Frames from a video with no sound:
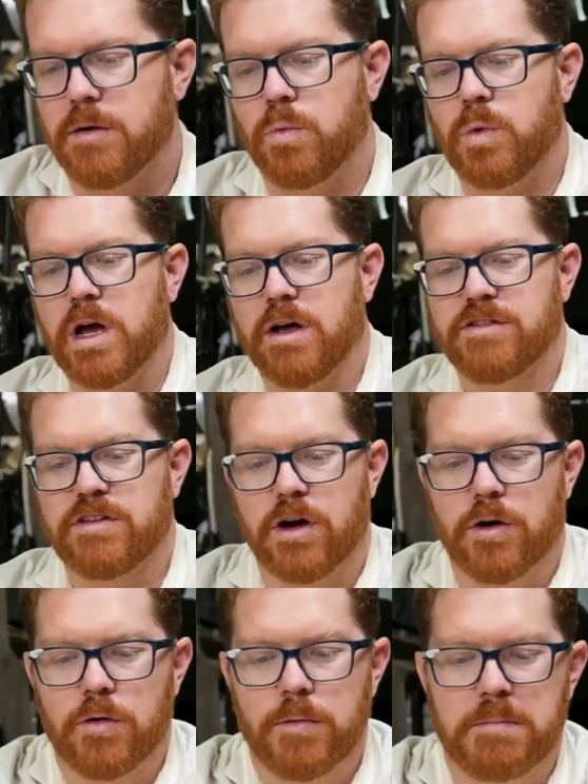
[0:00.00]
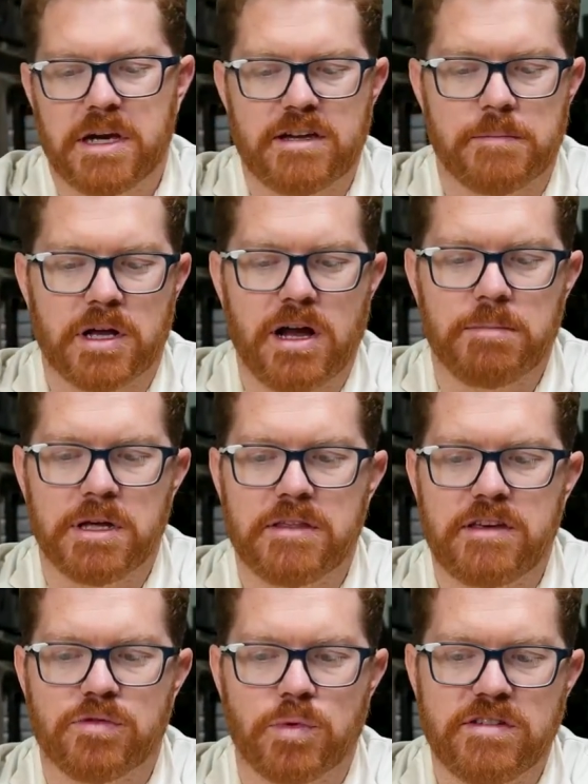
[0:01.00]
We also picked up a couple of
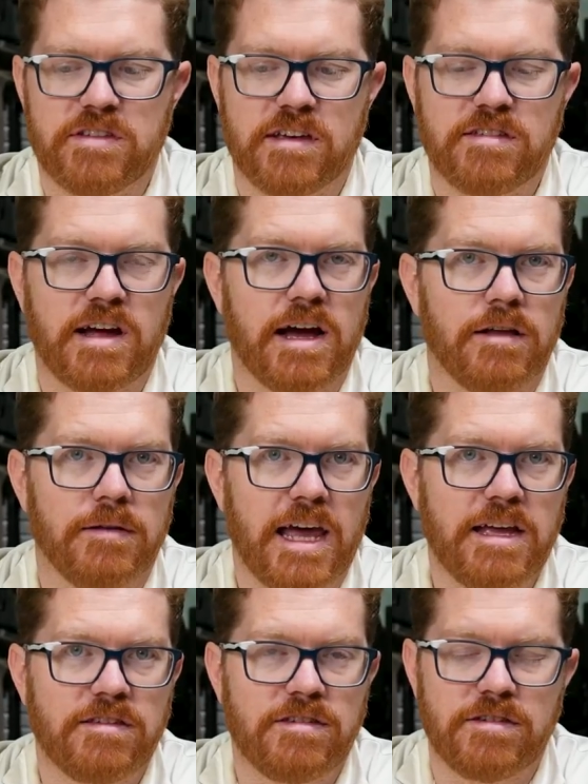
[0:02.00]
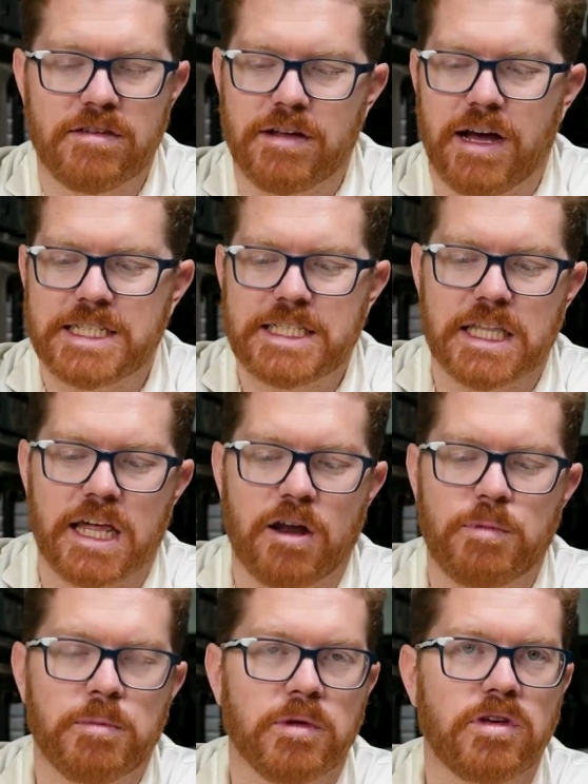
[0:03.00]
these recess style lights. I see a lot of
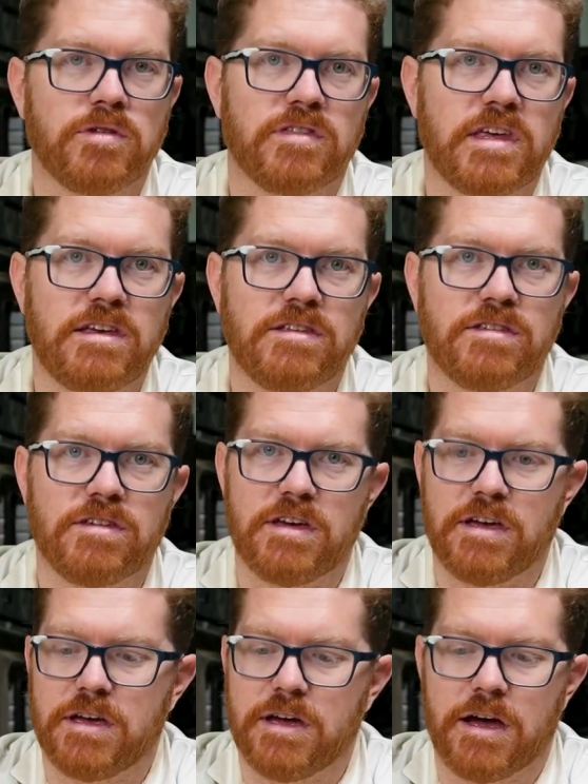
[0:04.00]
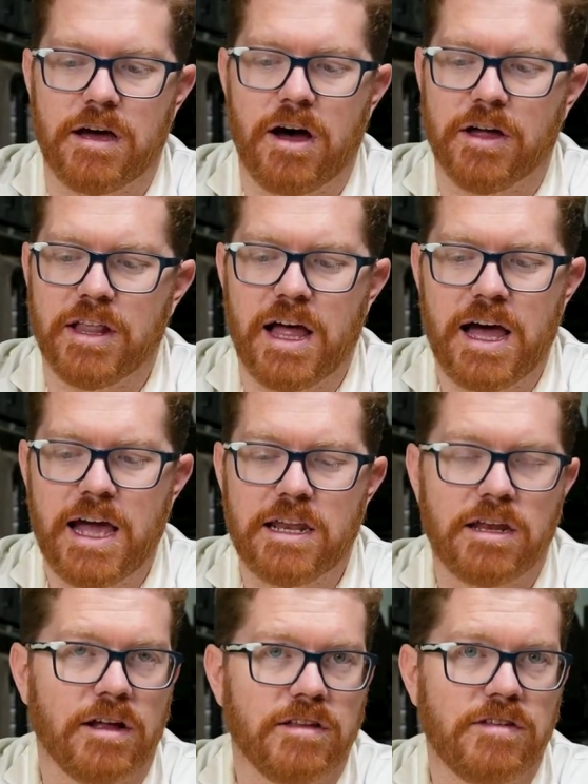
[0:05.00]
people use these online
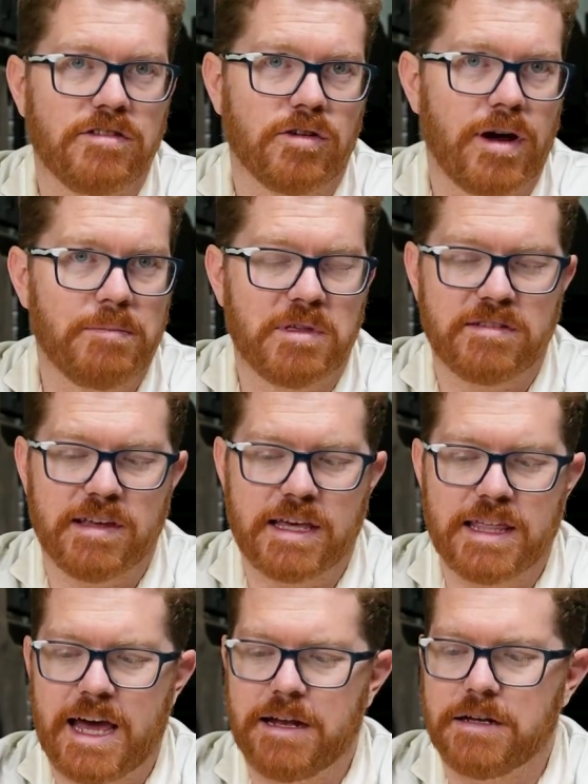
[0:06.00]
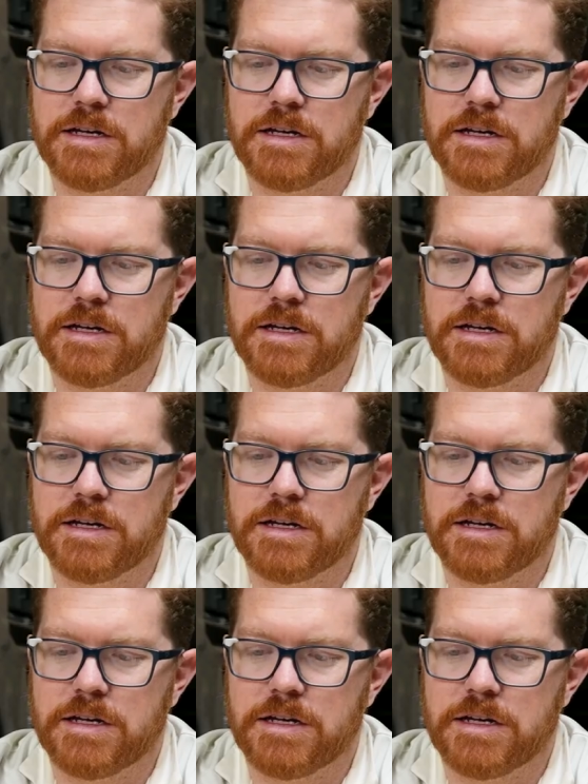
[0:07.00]
and on Instagram, things like that.